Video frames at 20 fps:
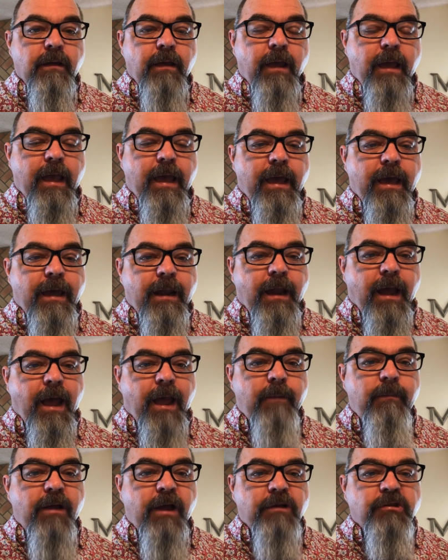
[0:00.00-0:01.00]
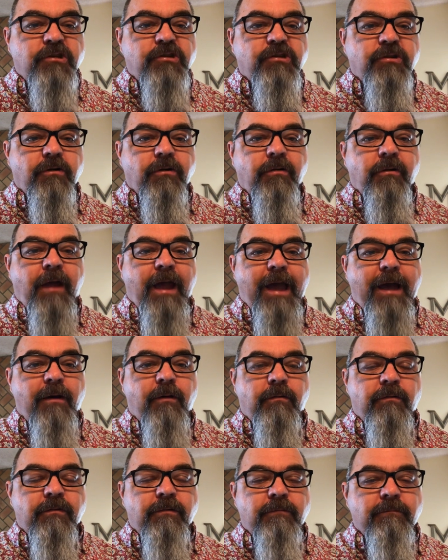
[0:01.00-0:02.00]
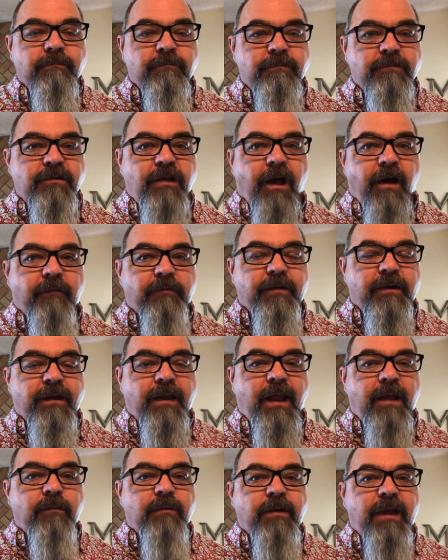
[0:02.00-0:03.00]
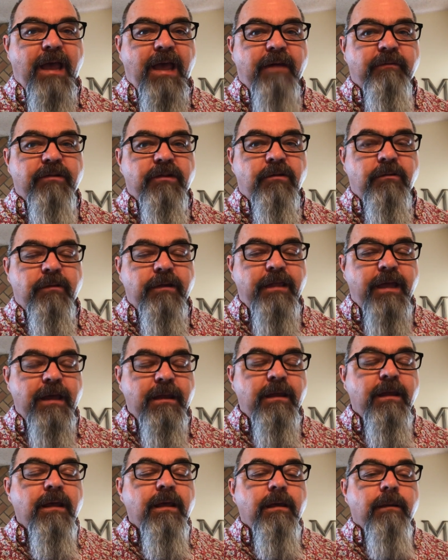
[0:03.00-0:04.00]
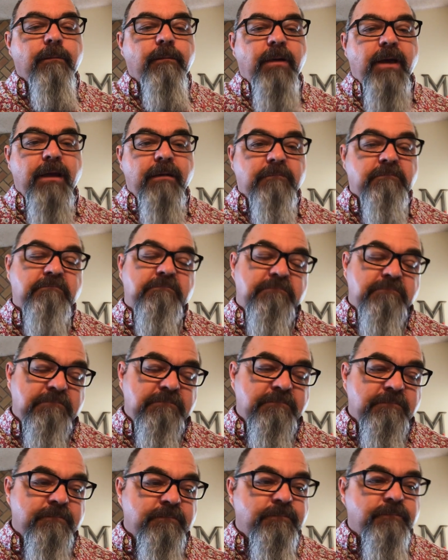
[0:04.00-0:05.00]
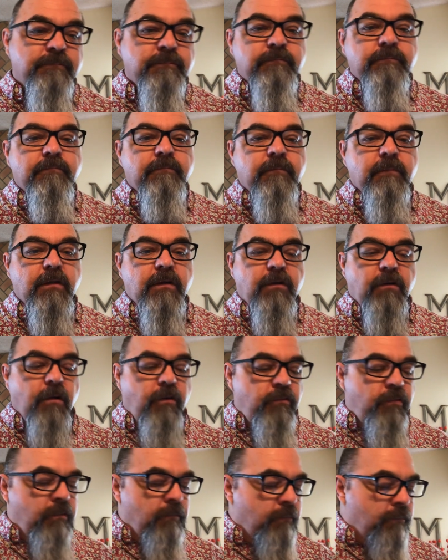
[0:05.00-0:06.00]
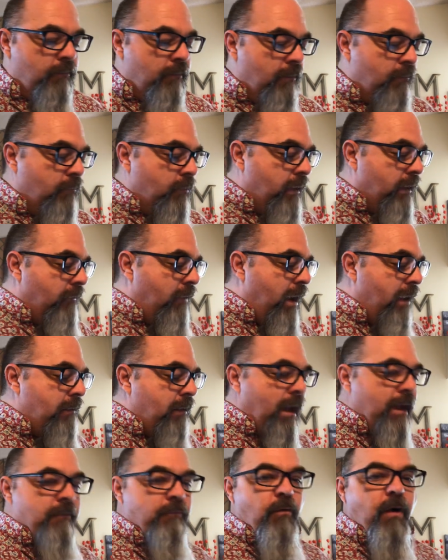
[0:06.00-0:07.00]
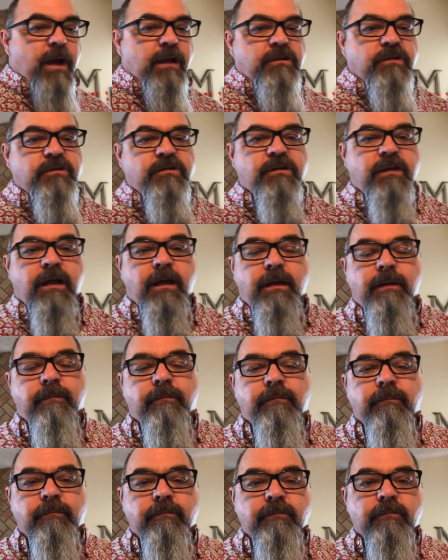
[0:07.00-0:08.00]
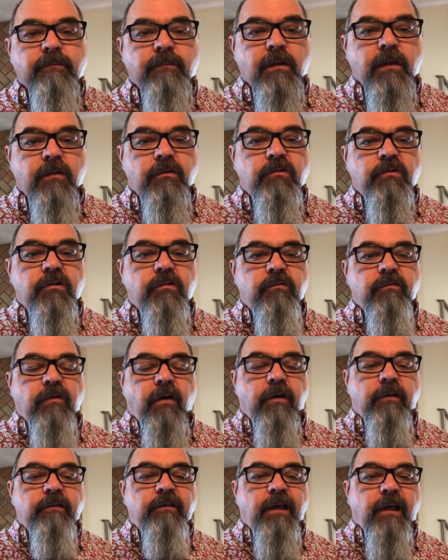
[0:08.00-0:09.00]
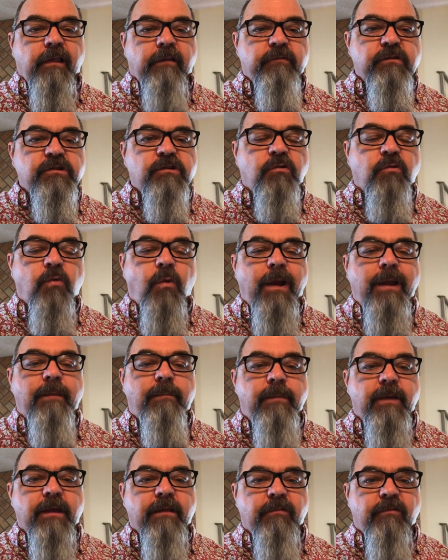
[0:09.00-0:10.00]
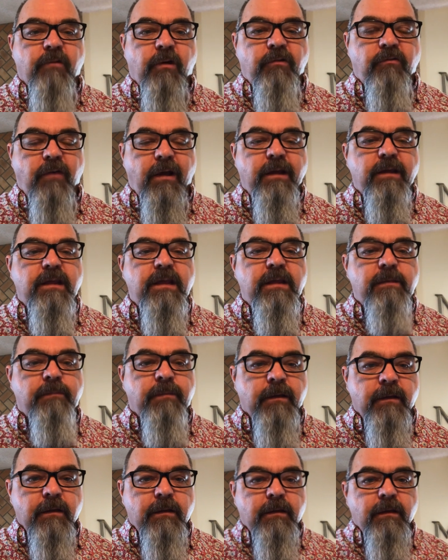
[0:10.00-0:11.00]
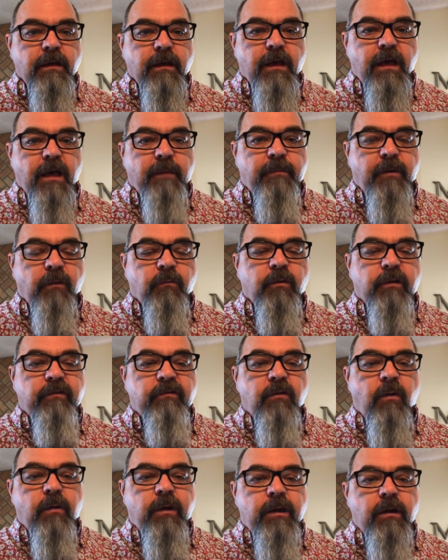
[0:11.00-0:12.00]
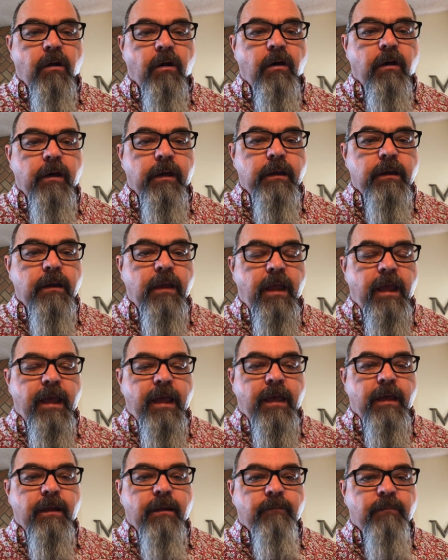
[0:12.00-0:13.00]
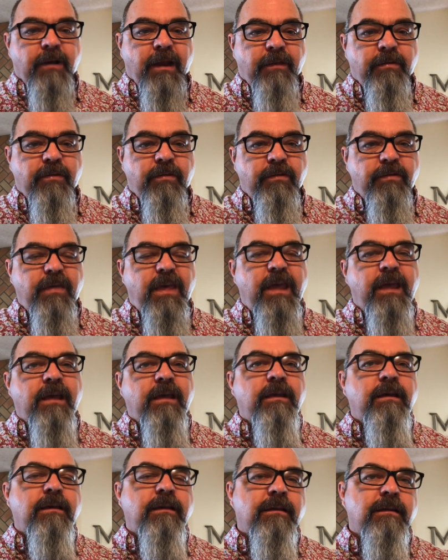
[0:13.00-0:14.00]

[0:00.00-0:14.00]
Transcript: and I'm not sure how confident I would have in doing that, but you know, you whatever. I, I watch um, news on television quite a bit, so I try to keep up on what's going on. And but I think